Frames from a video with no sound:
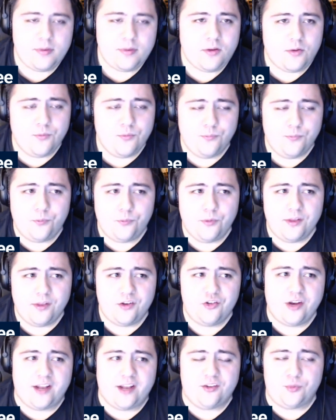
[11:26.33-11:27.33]
for the
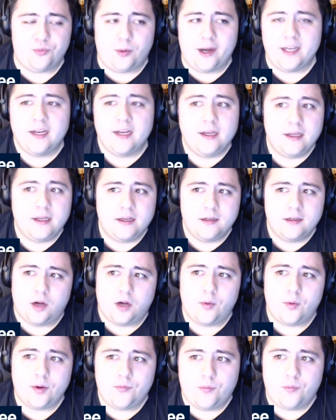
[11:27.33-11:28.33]
Jets, right,
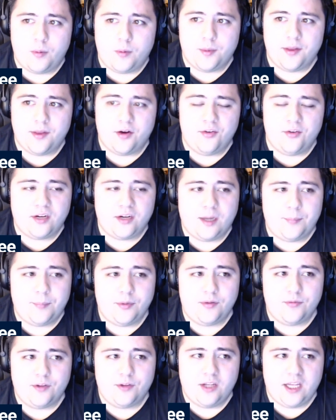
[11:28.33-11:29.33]
going forward, there's a
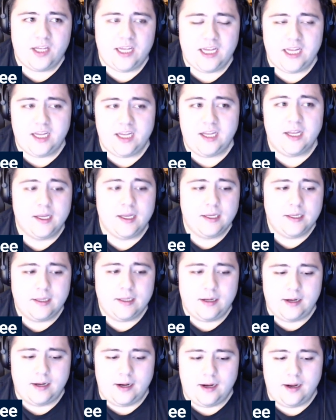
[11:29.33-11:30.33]
couple of key
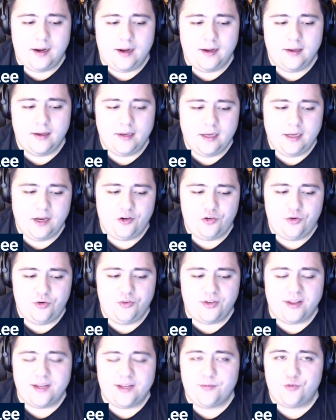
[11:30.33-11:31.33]

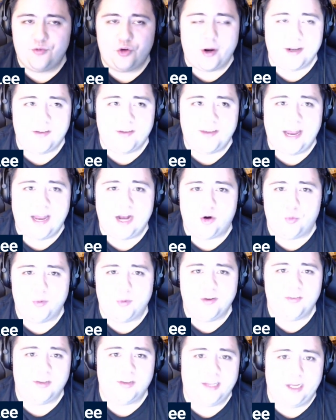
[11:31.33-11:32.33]
issues that they've tried to tackle
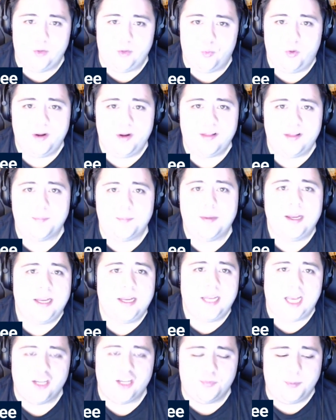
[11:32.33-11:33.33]
recently, and one of them
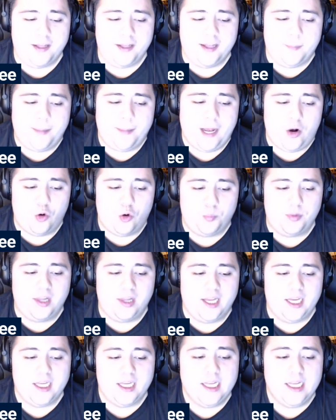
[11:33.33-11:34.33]
has been the power
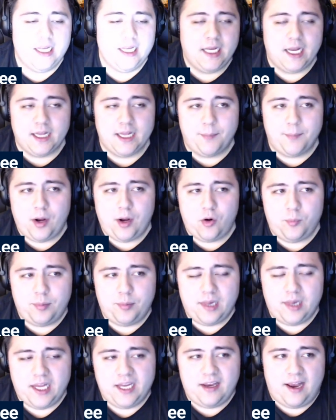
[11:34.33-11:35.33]
play. And the power
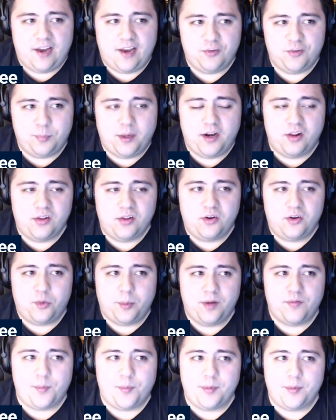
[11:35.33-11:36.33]
play has been a little
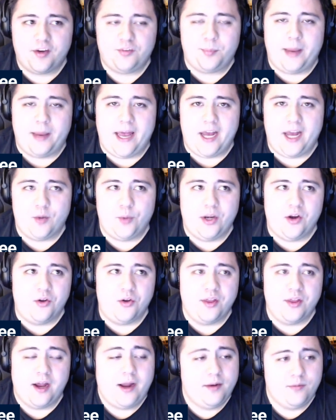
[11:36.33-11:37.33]
bit of a mixed bag. We know
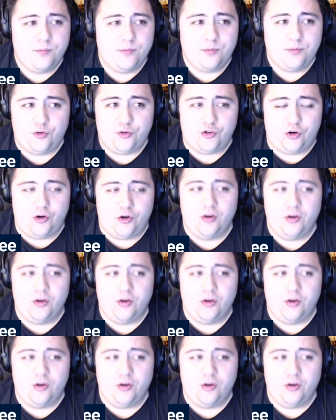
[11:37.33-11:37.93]
that for sure.